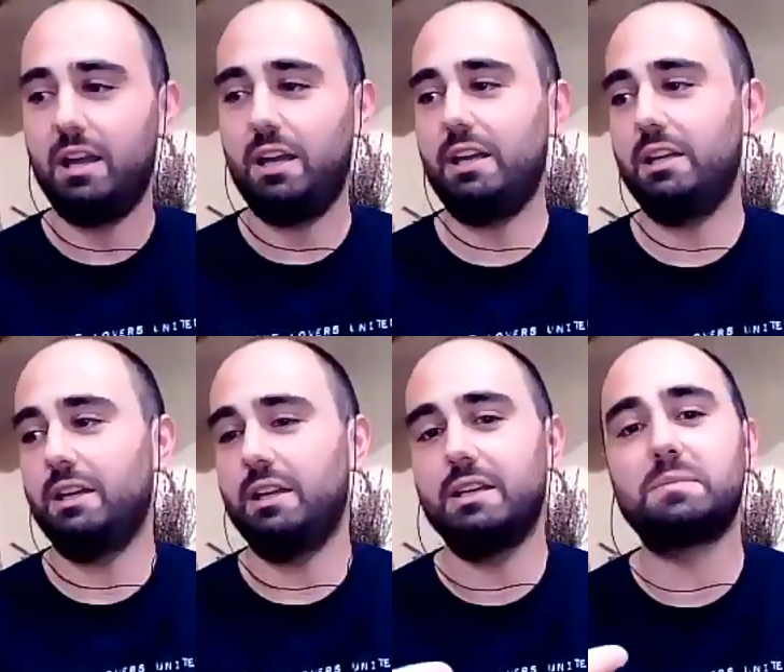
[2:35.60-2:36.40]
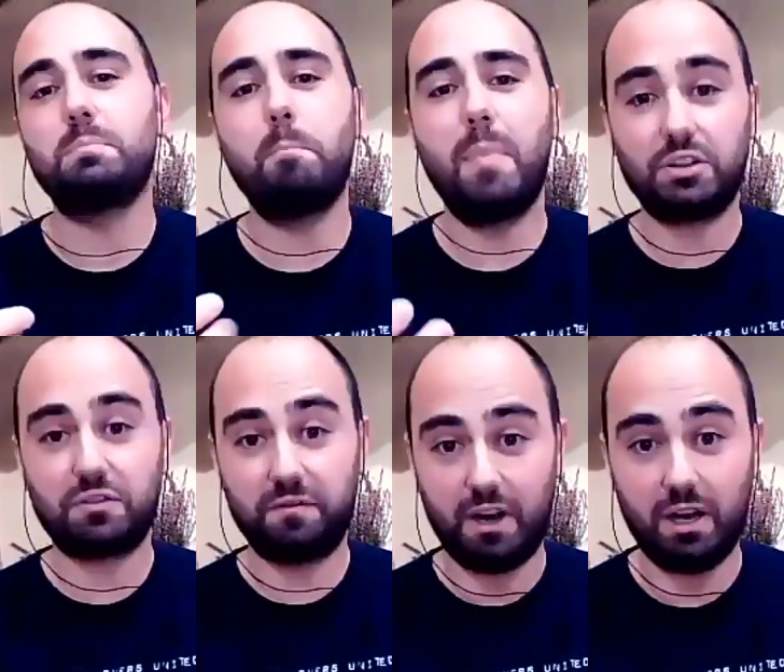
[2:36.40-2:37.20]
It is much
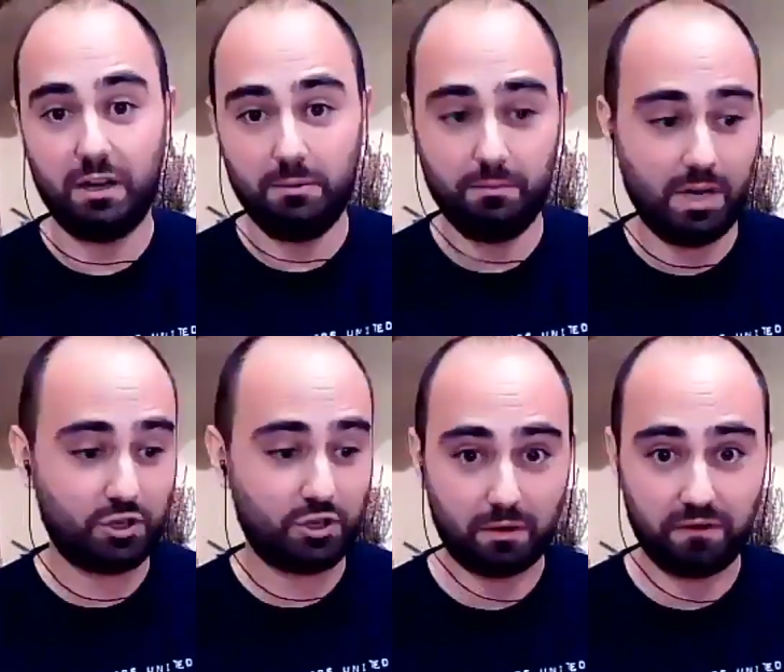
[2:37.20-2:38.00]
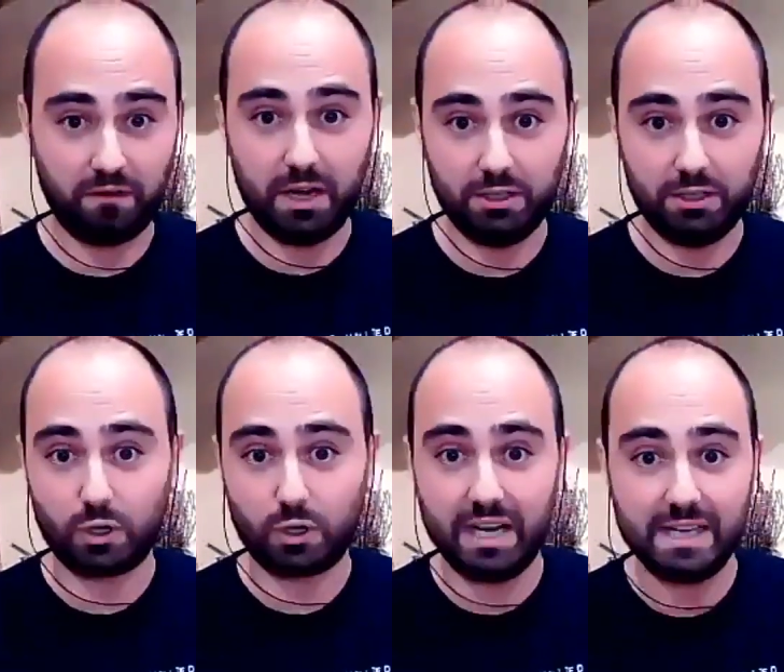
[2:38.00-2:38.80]
fun, much more fun to
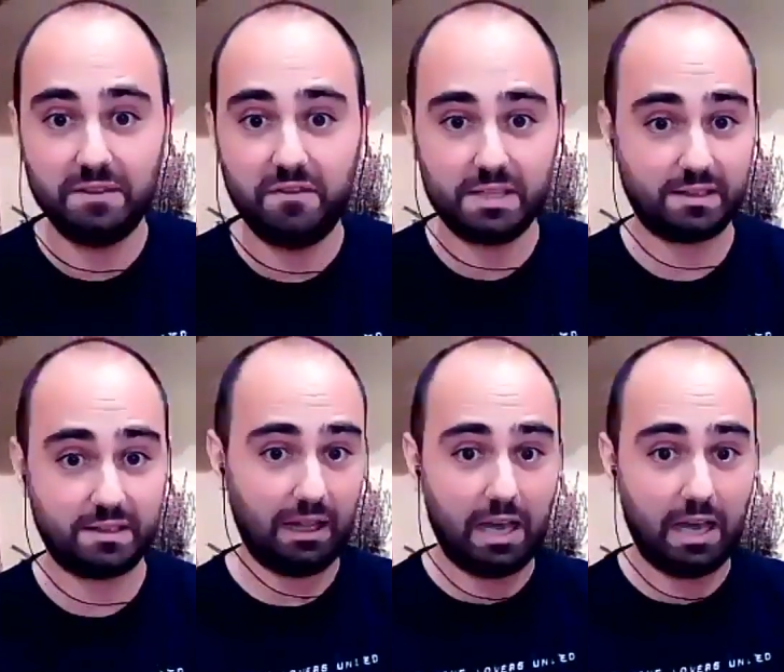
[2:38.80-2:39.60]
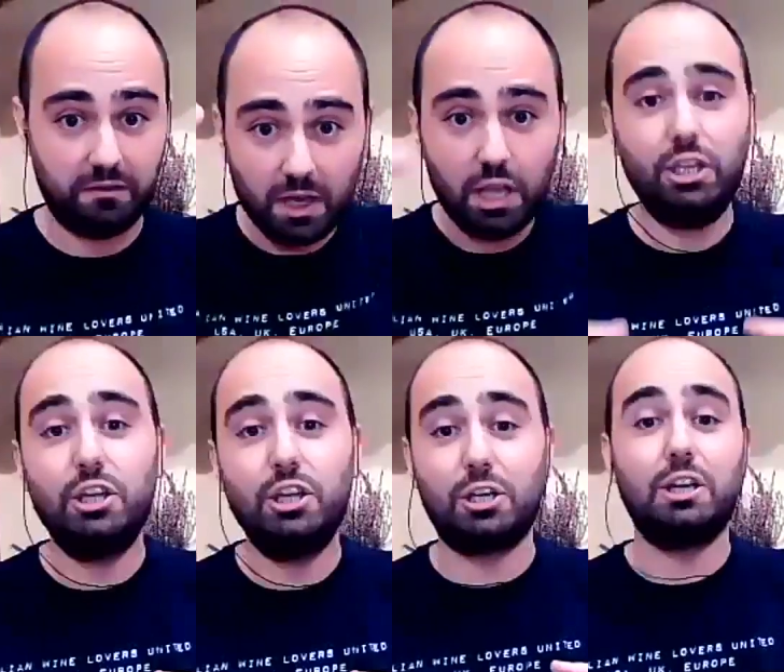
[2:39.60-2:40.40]
organize events like
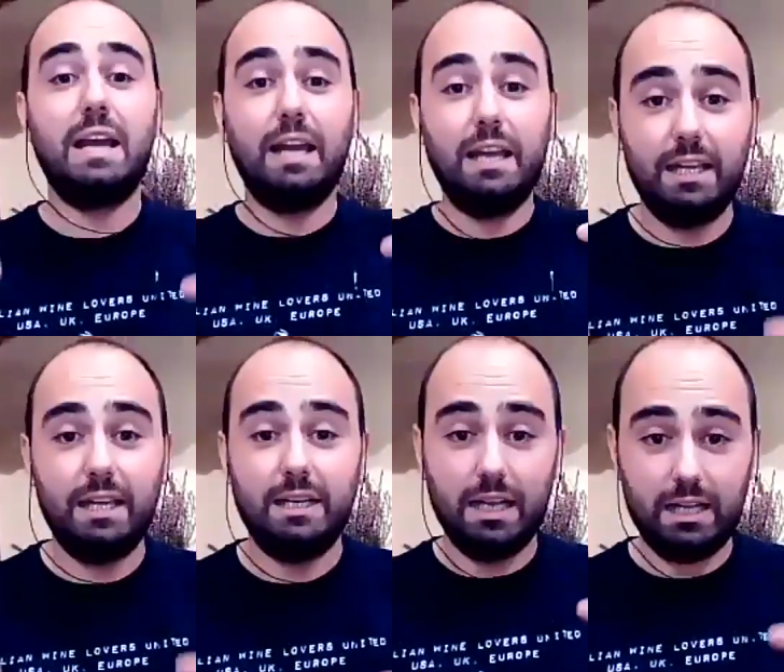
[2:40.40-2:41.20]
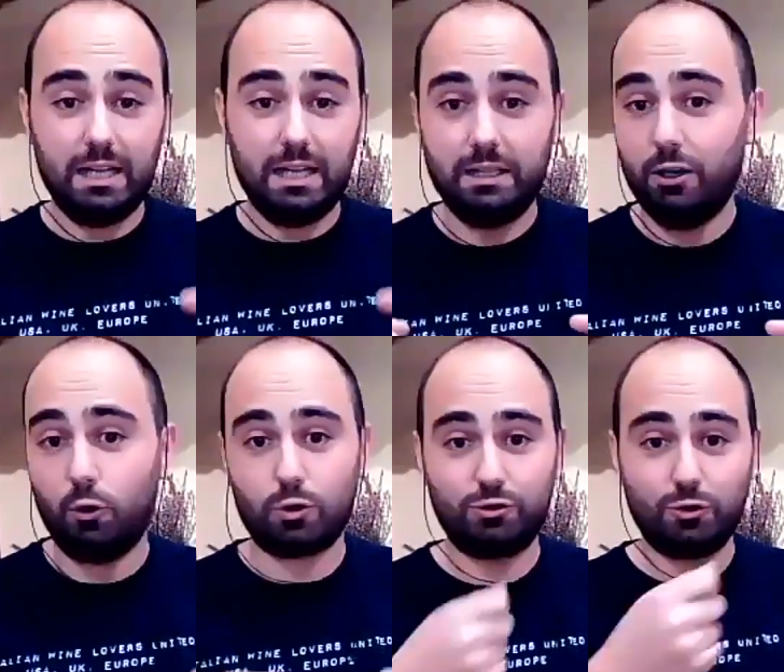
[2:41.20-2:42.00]
here in Italy
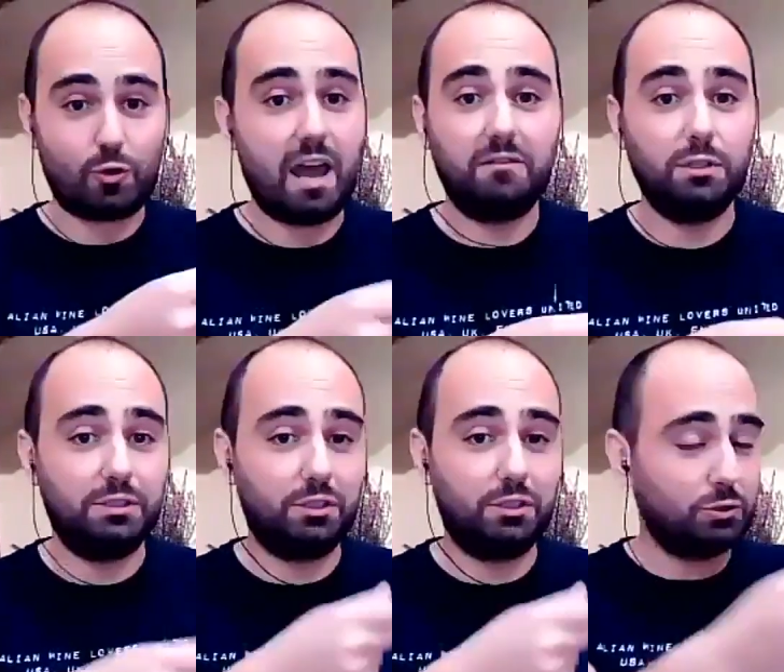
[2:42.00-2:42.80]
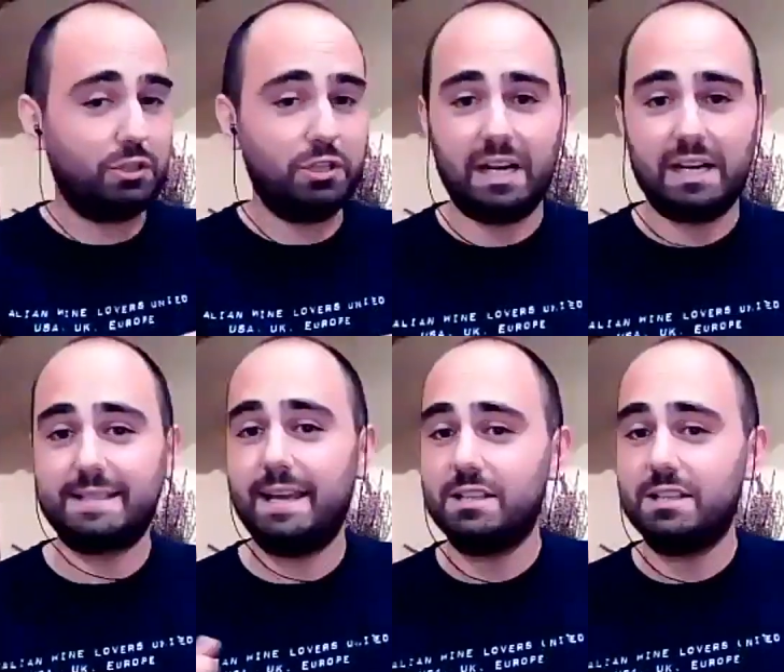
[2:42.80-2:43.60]
or to travel and to go to the United
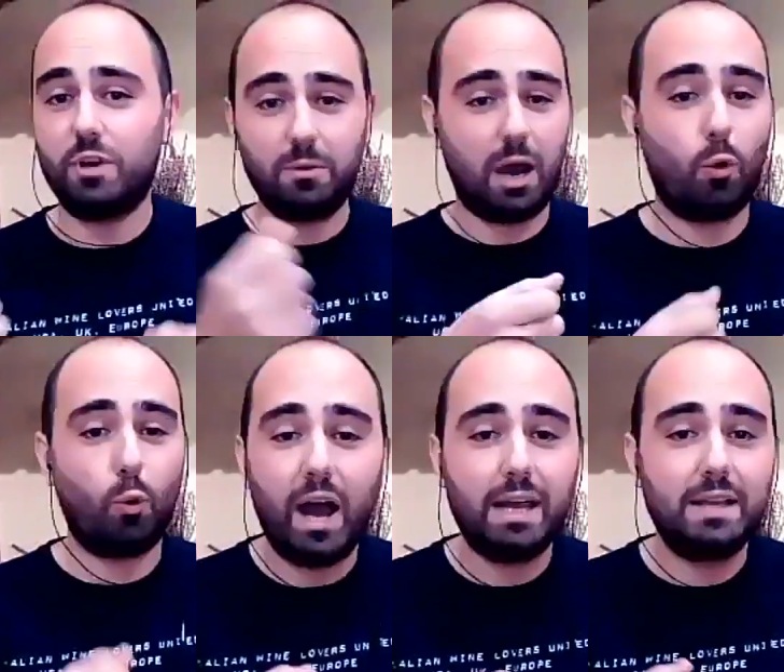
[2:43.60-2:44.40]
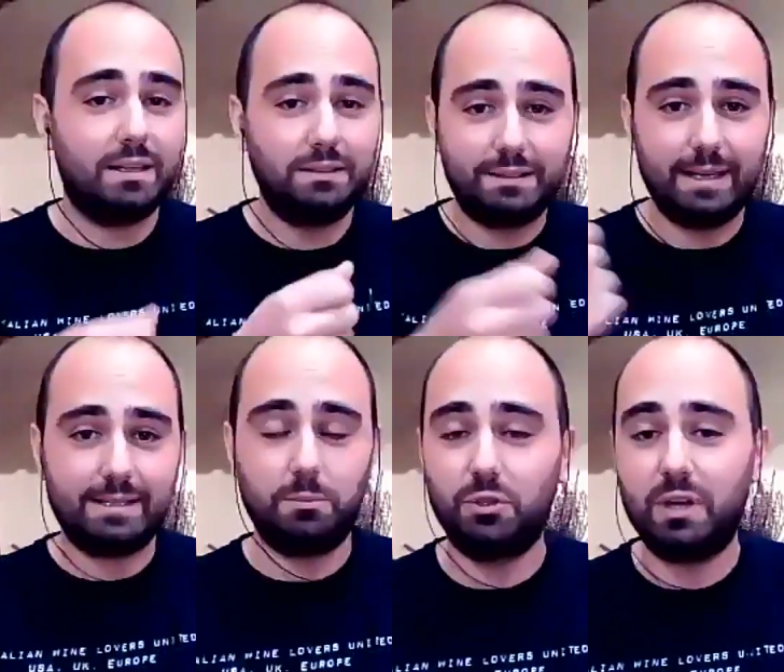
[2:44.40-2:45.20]
States, bring our wines and taste
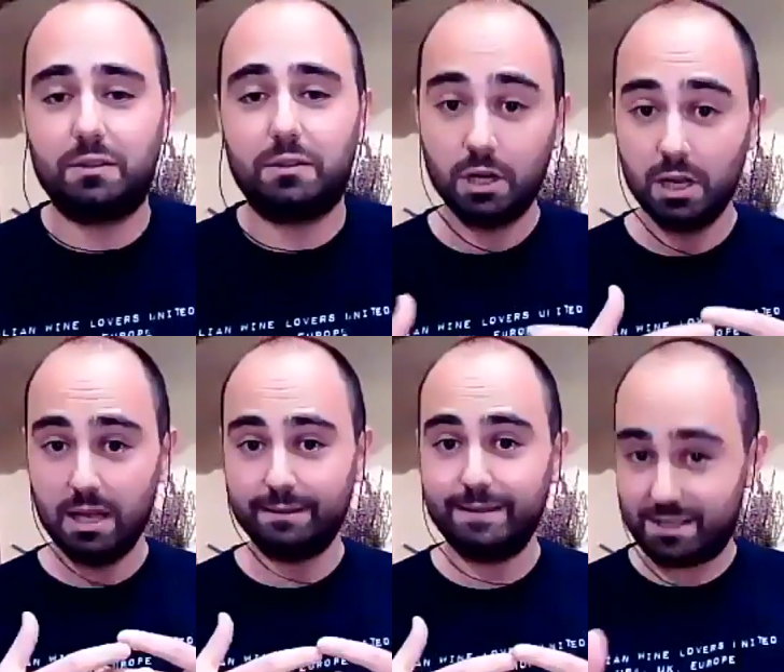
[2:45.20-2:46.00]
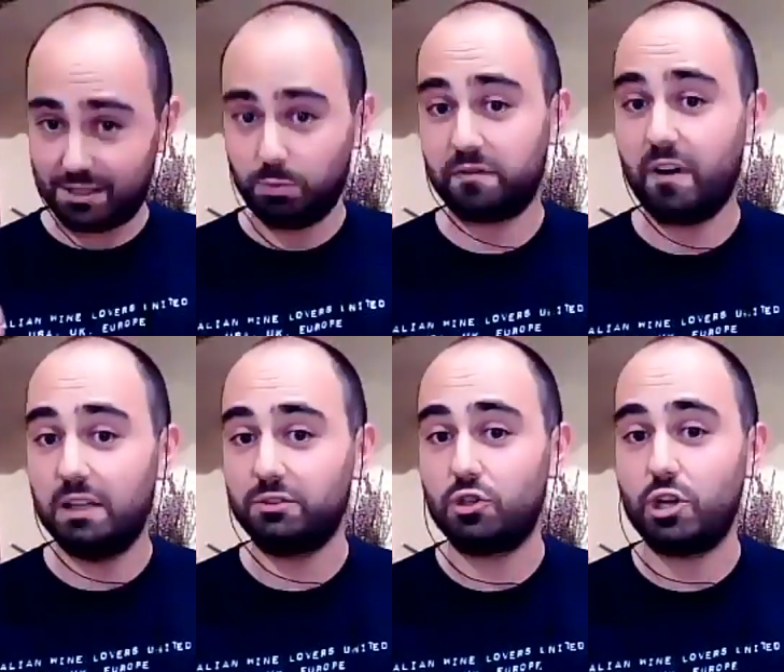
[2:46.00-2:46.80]
them together that's more
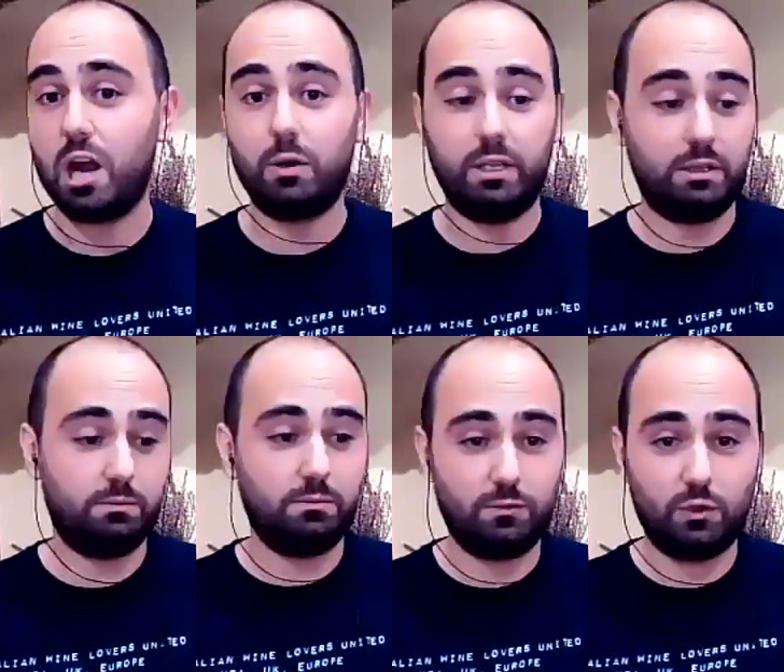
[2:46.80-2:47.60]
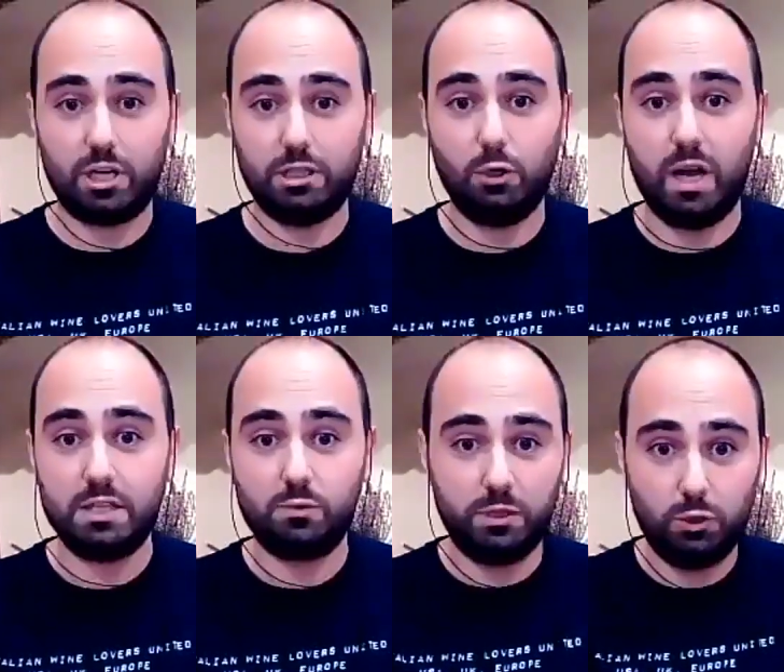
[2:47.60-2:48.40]
fun to share it, to share the
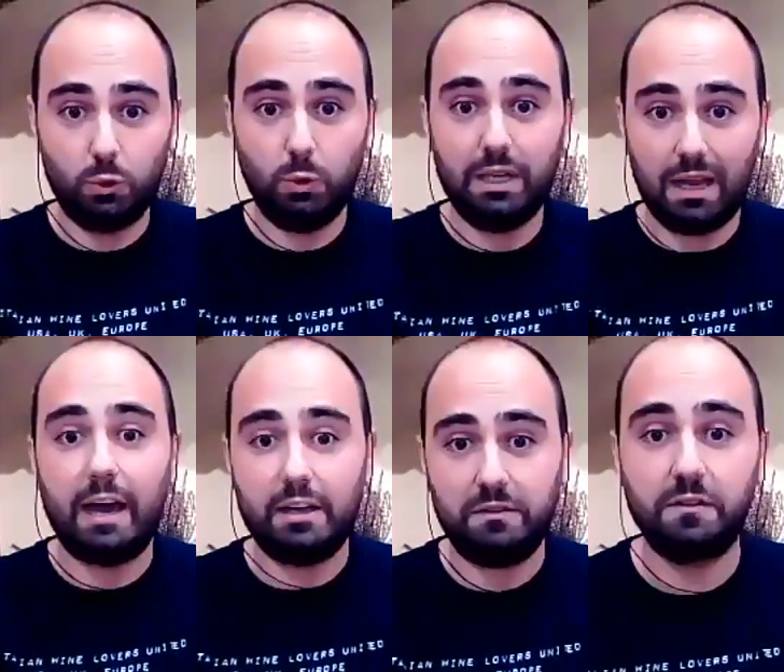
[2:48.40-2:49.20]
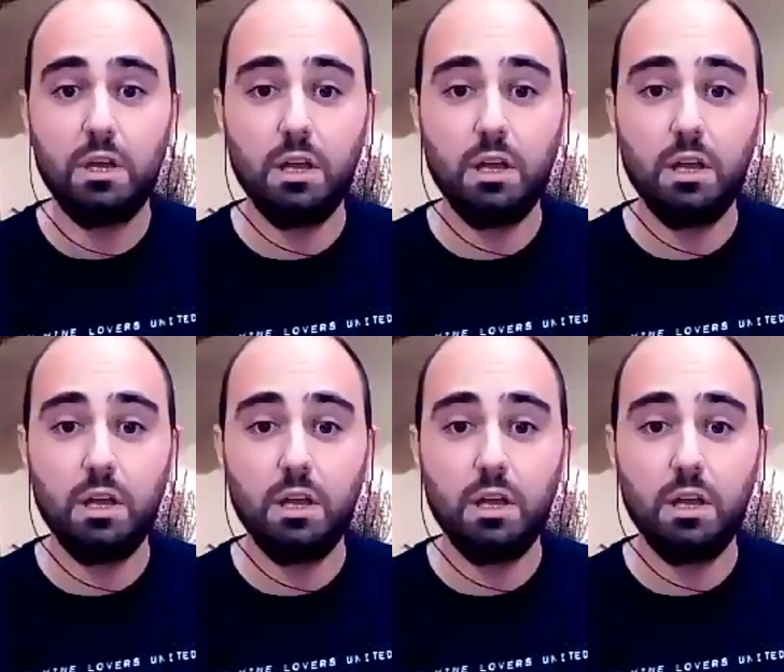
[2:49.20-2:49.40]
wines with you live